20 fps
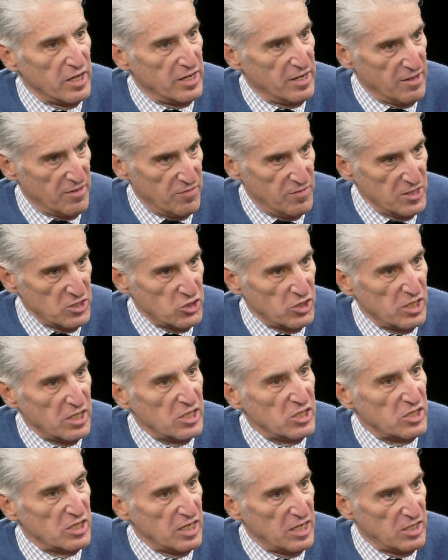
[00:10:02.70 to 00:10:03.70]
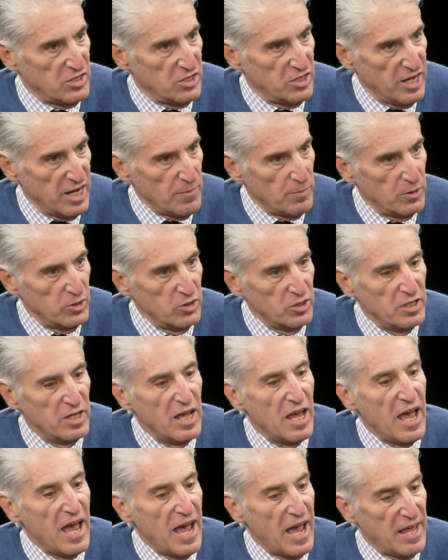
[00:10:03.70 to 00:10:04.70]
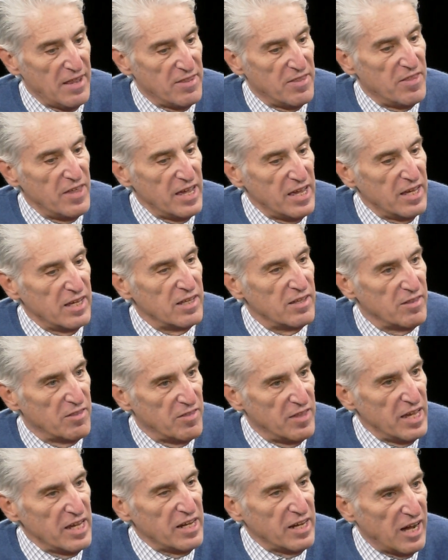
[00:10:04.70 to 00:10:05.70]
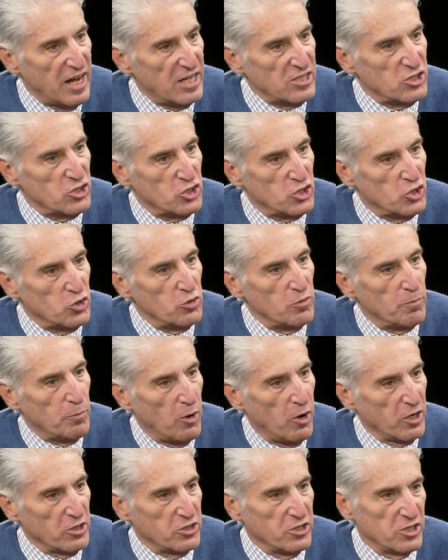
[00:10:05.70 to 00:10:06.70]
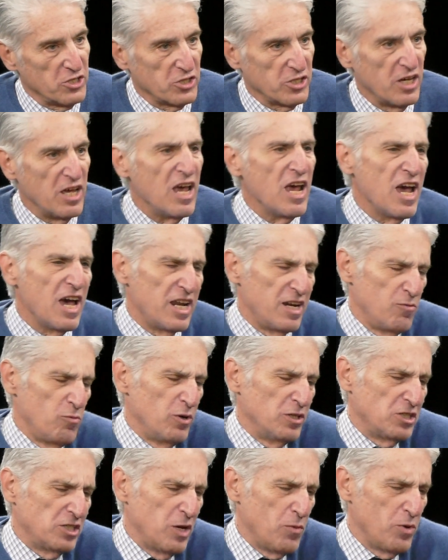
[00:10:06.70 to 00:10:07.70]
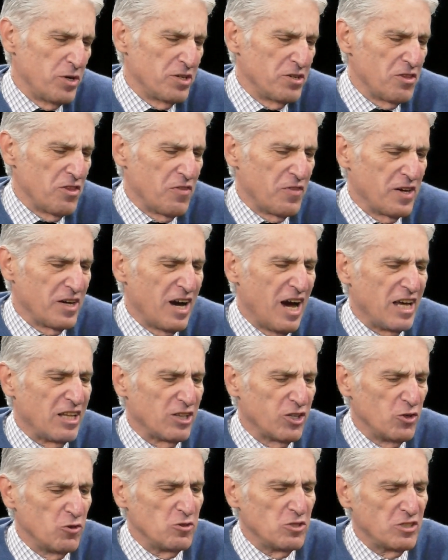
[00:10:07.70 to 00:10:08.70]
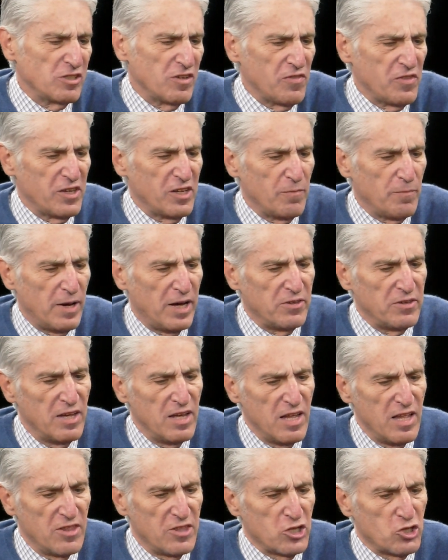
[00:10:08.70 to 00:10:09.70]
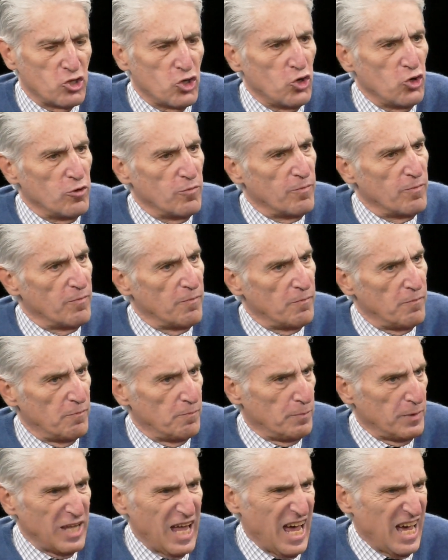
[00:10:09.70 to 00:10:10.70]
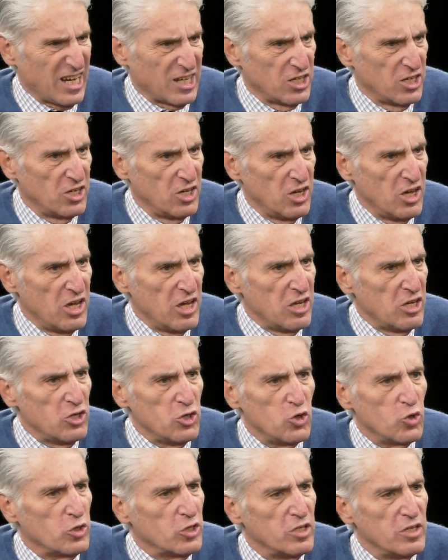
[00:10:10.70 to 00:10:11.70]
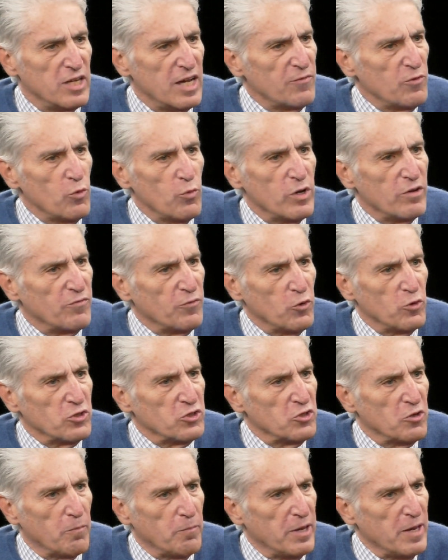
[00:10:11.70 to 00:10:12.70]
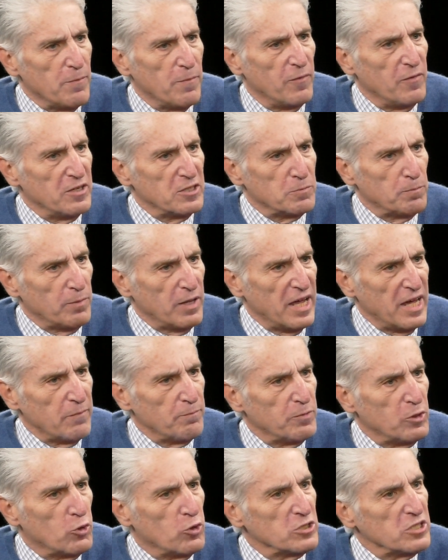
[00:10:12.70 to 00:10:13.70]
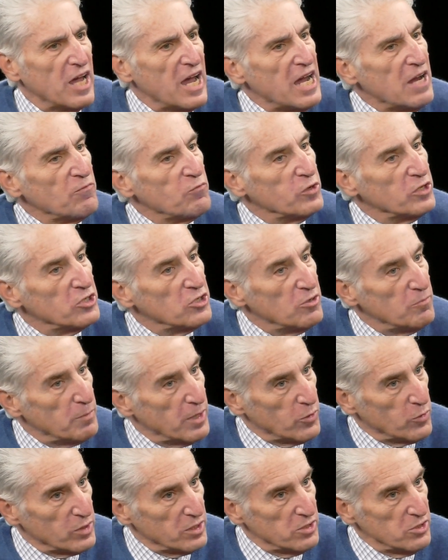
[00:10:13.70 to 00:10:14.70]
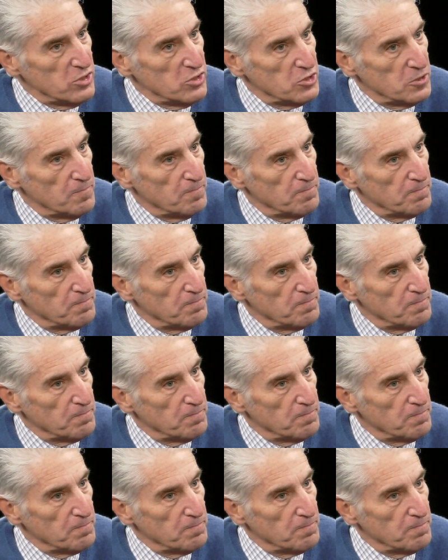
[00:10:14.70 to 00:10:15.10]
and ethnicities in the neighborhood, and they, they constitute Parkchester. And I want to say one other thing. I learned something about the term black. You can never refer to the people as black because African Americans,